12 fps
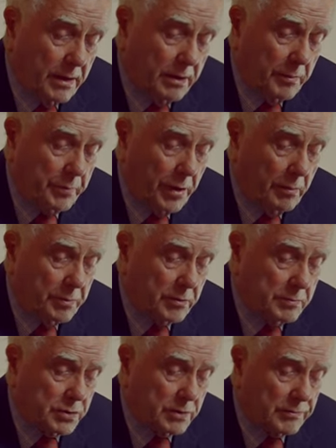the
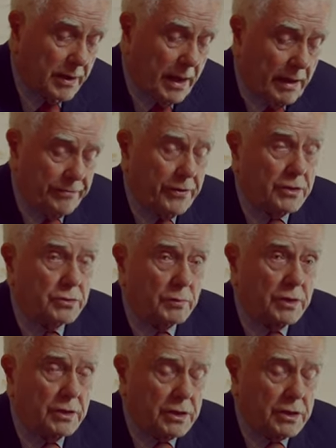problems of life as we